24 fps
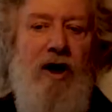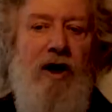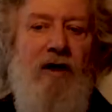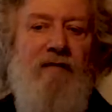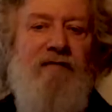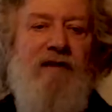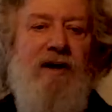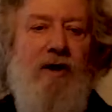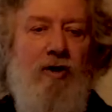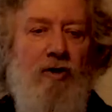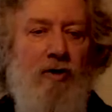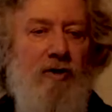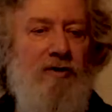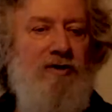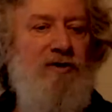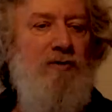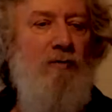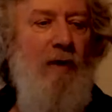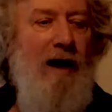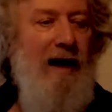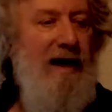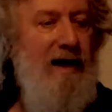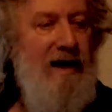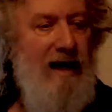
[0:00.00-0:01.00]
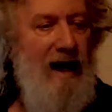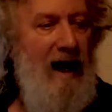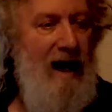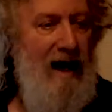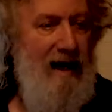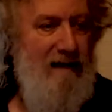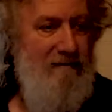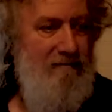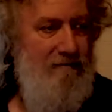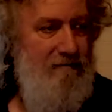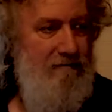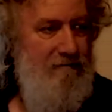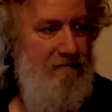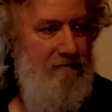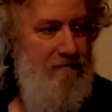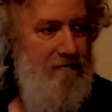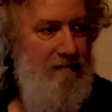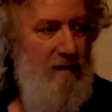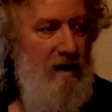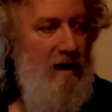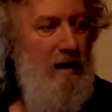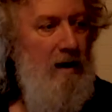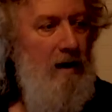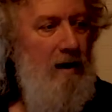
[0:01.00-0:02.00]
of the earth's radii,
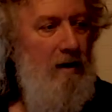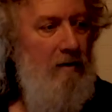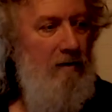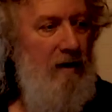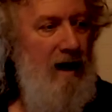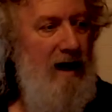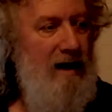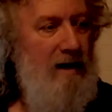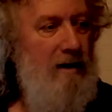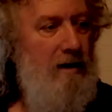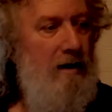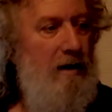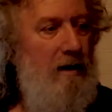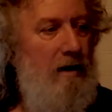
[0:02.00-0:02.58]
right?